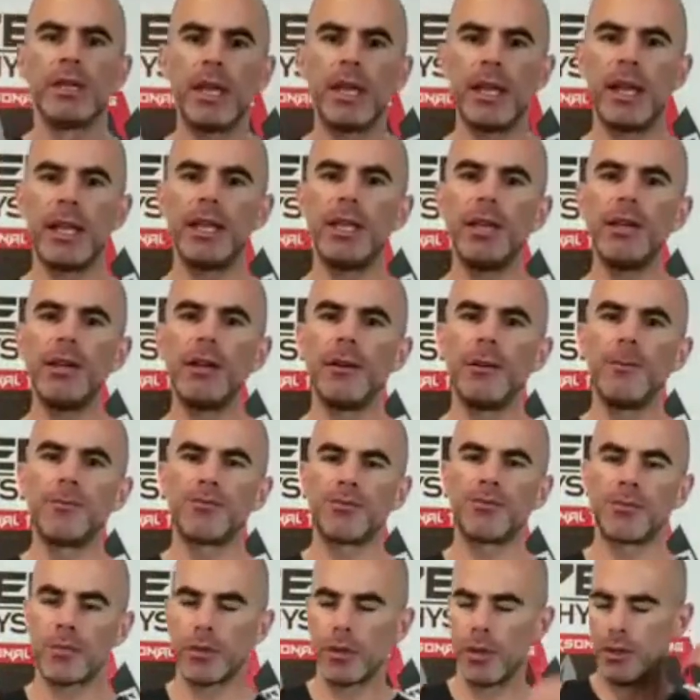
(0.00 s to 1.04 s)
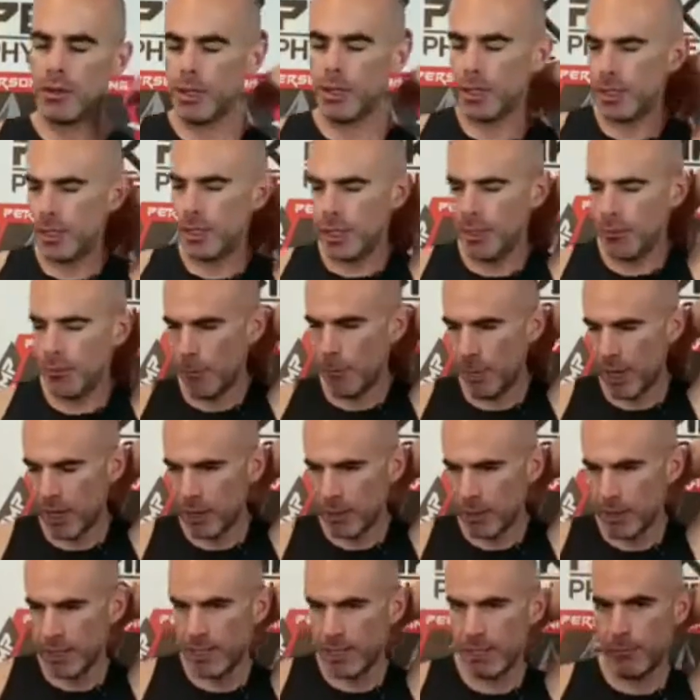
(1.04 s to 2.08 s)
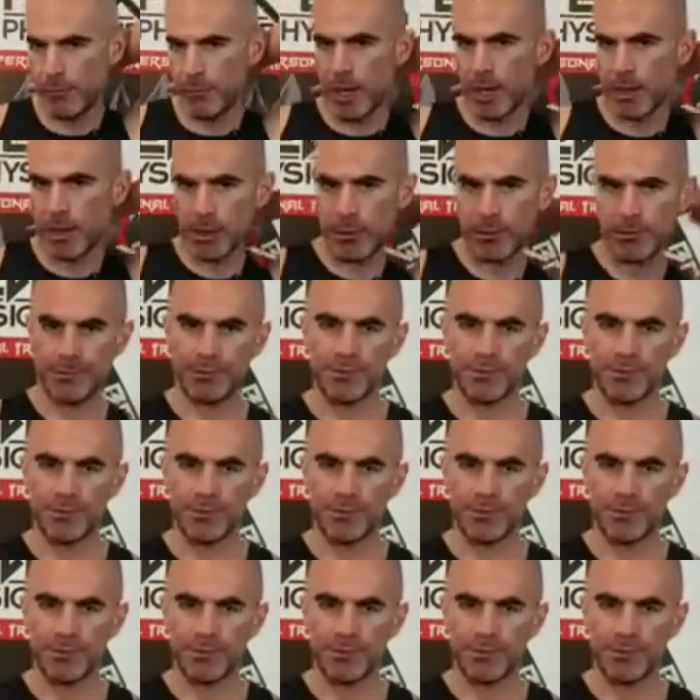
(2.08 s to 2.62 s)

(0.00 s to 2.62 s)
Then I hear, this is even better. This is even better.